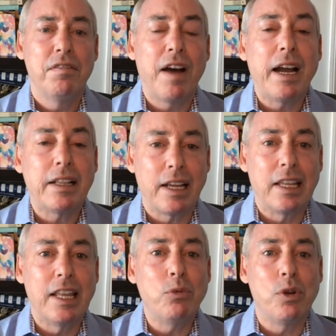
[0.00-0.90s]
Finally,
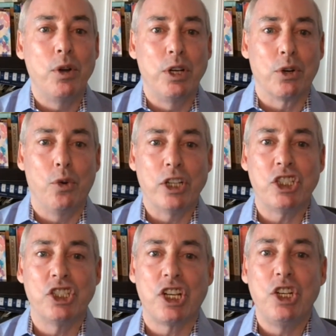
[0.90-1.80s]
and then we'll go to your
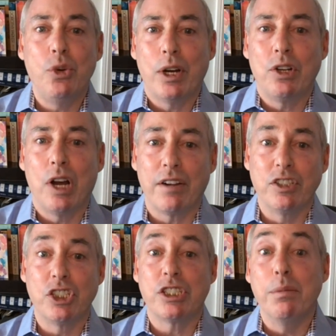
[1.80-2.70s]
questions, I do want to talk for
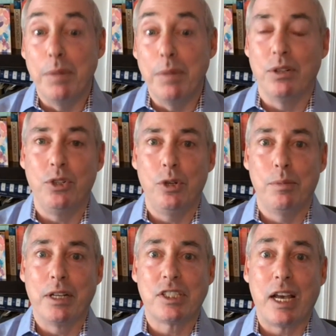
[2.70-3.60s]
just a minute or two
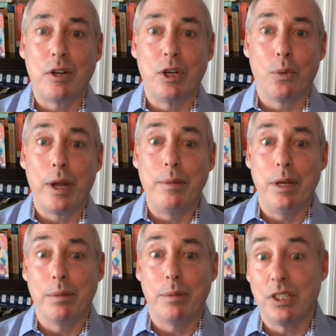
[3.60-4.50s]
about Saudi
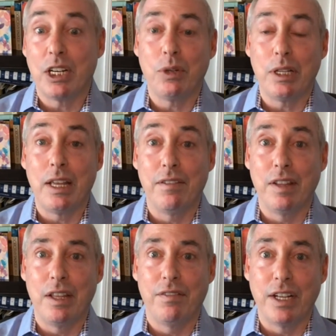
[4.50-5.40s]
Arabia, particularly
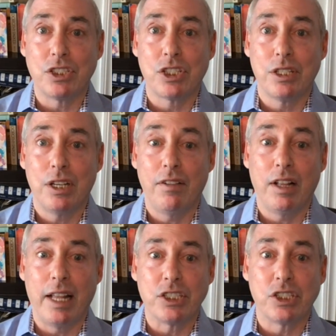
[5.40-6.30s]
given the events of
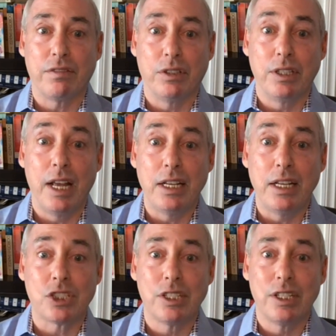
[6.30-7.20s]
the last several
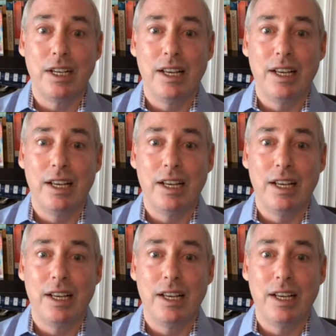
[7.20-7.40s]
days,